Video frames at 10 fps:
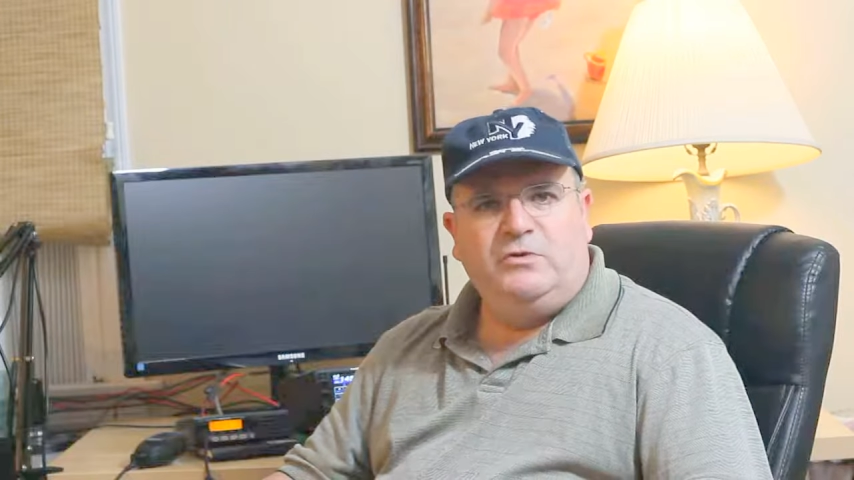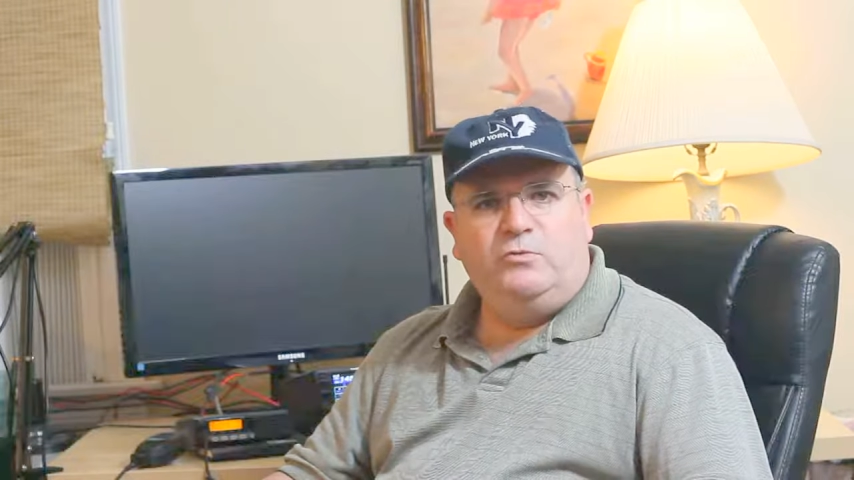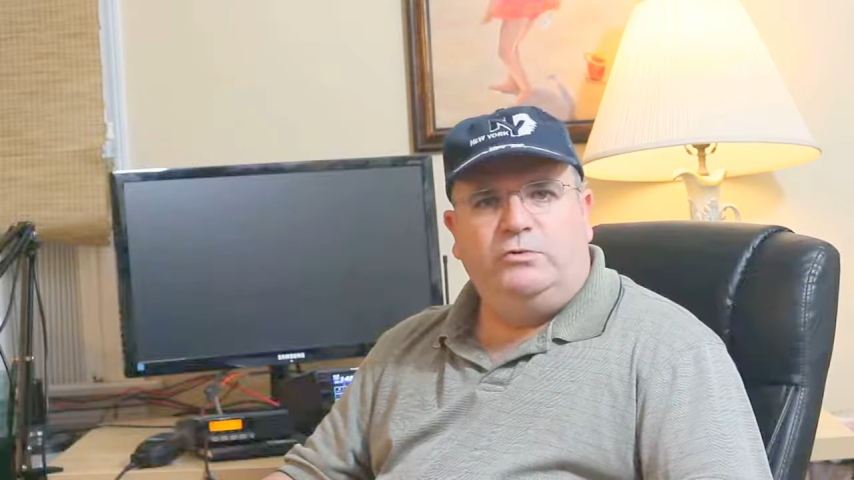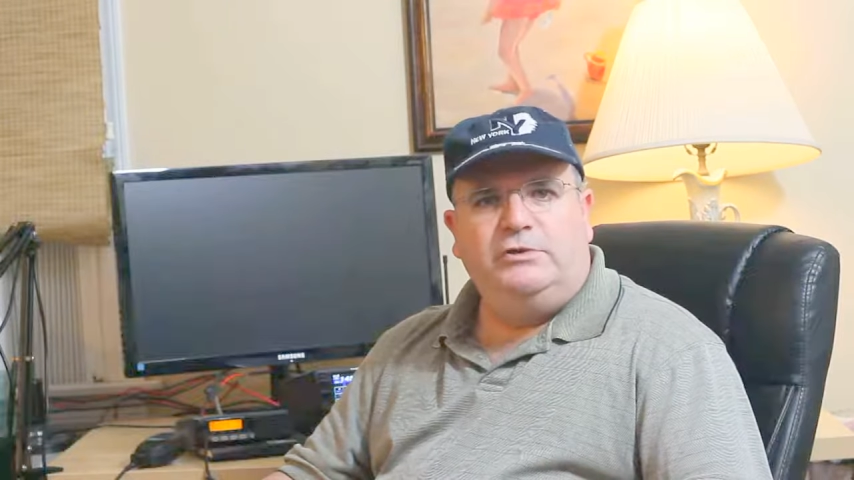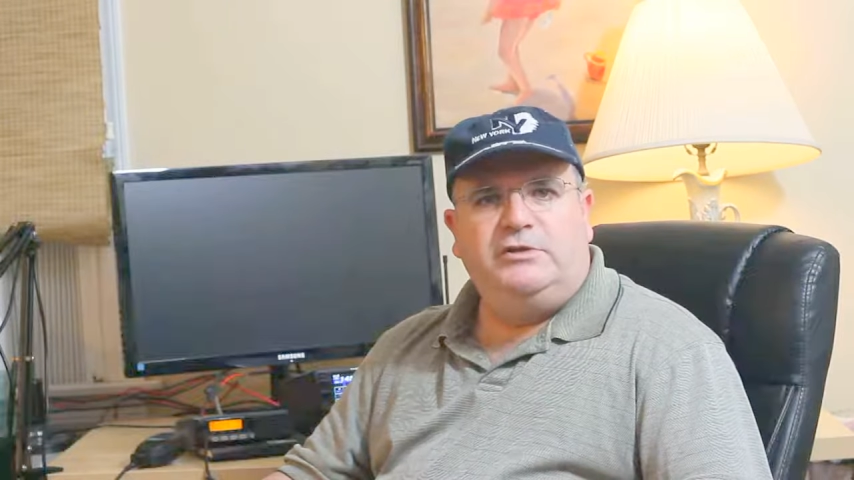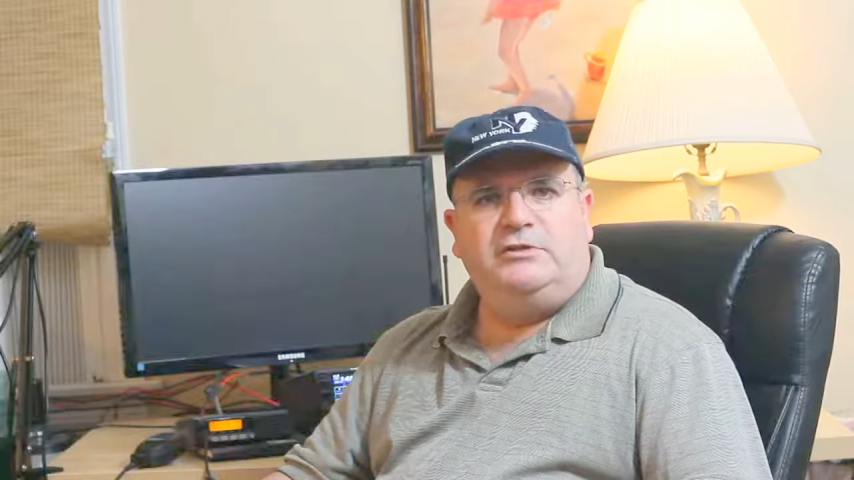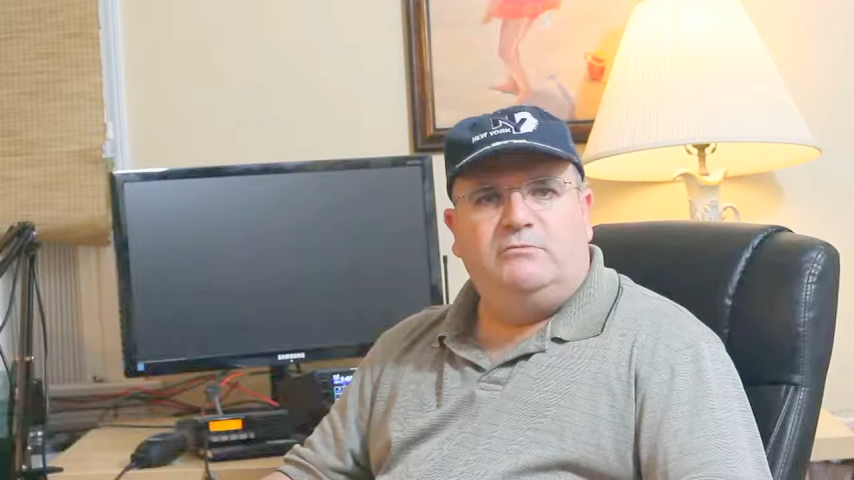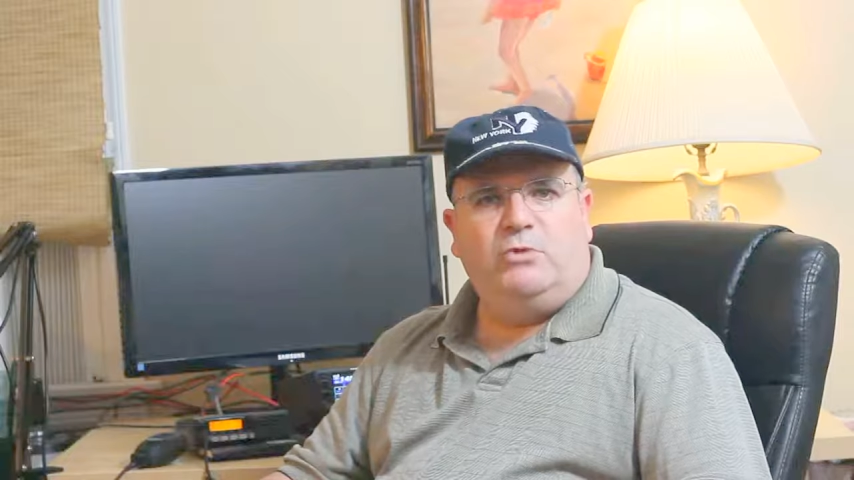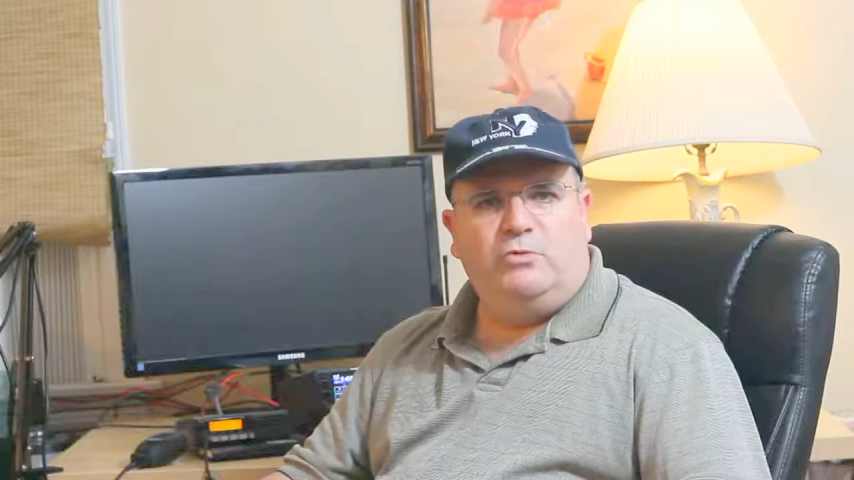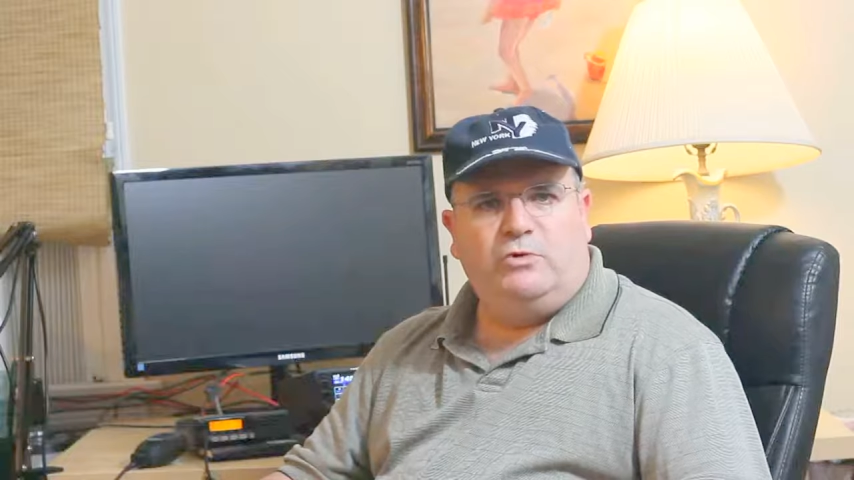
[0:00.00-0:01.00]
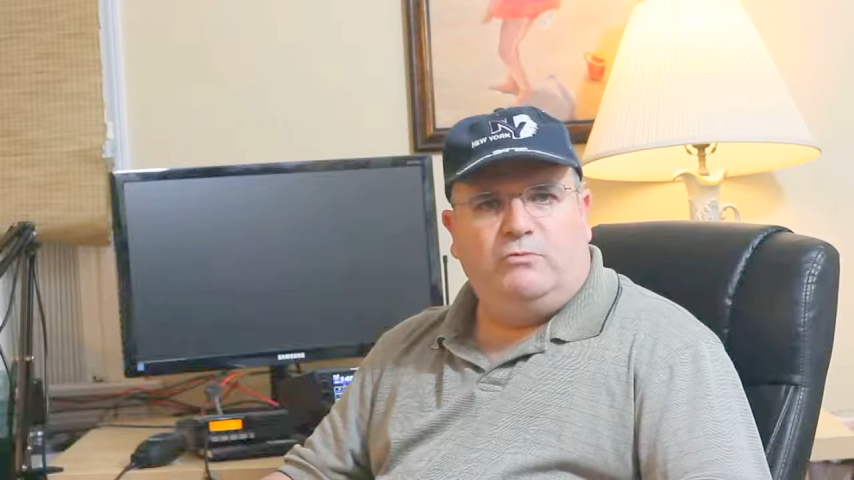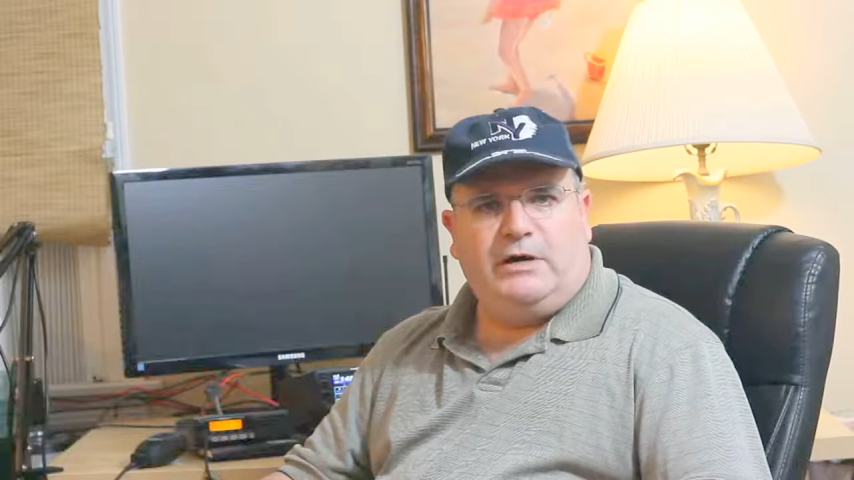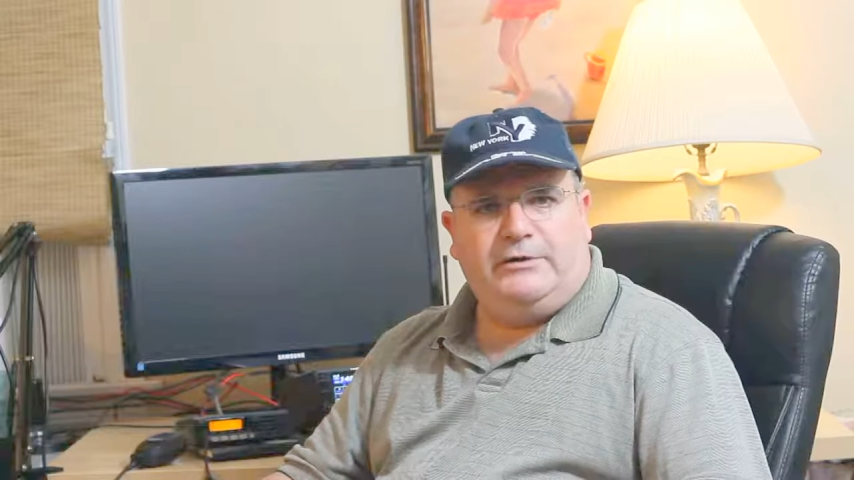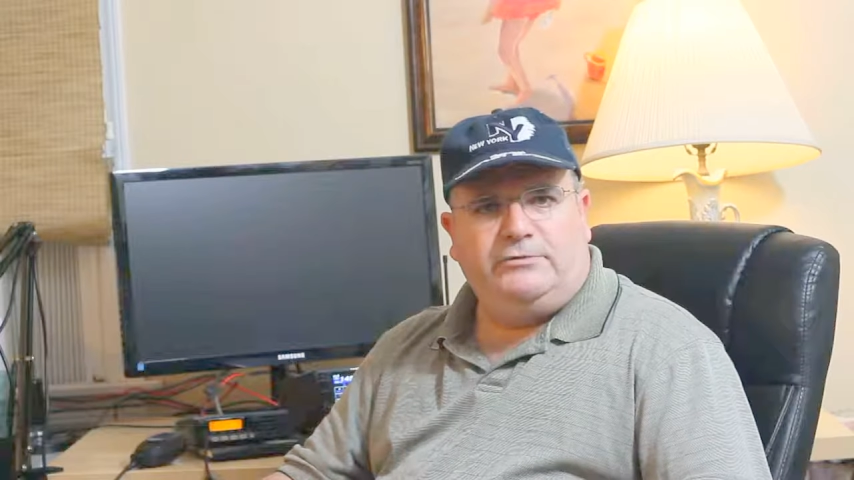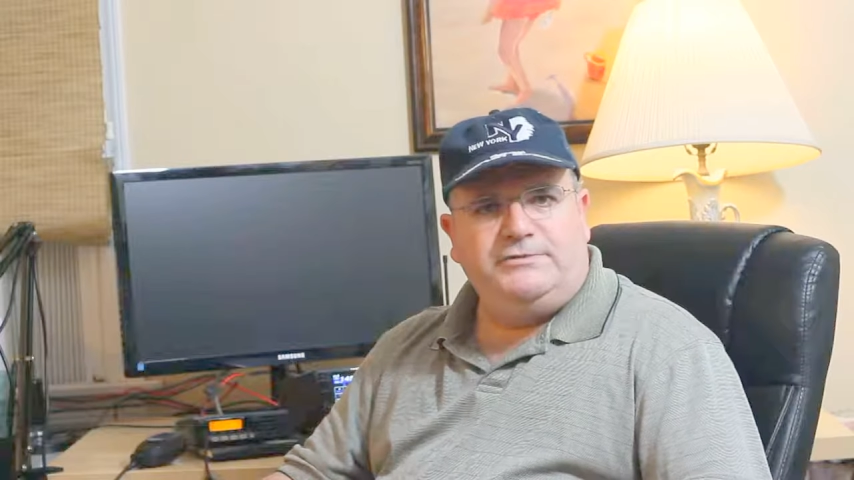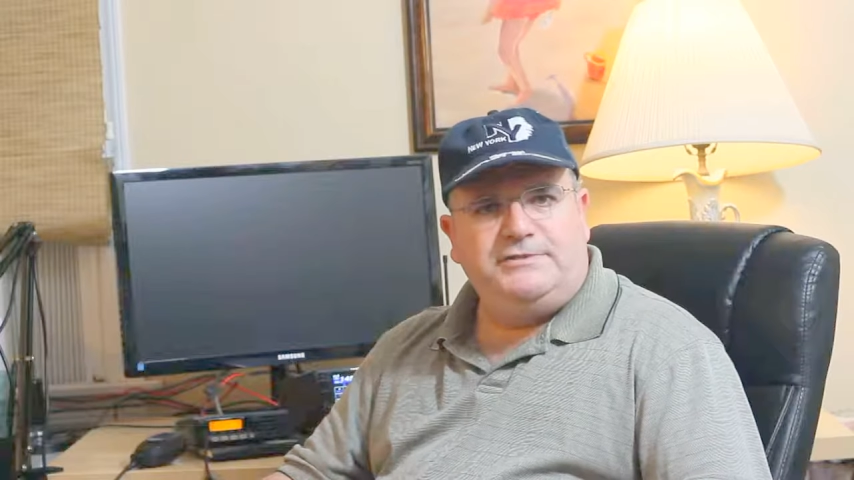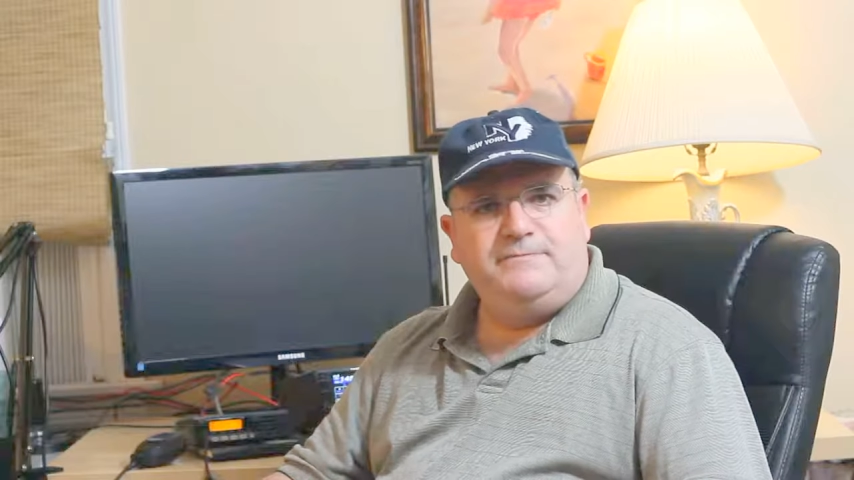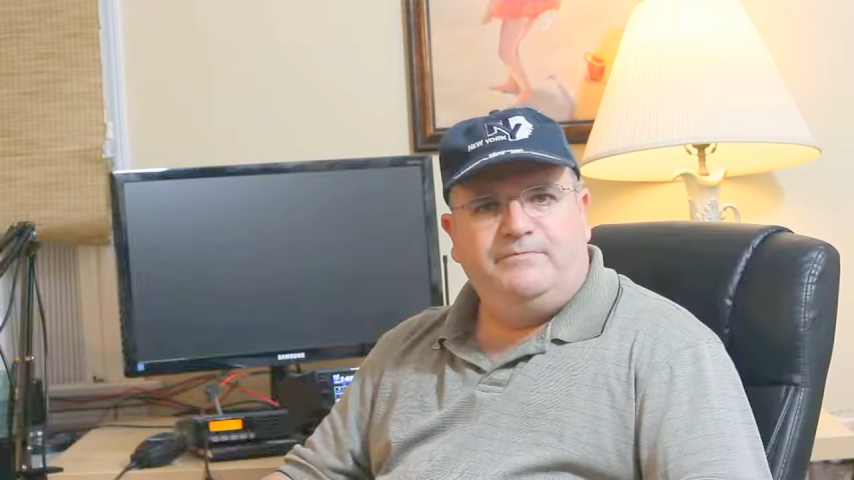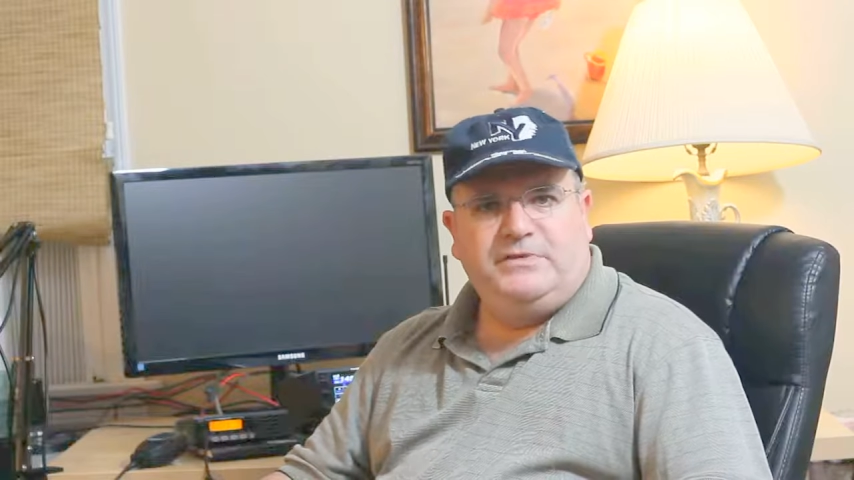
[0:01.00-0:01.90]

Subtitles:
We'll look at the mobile models,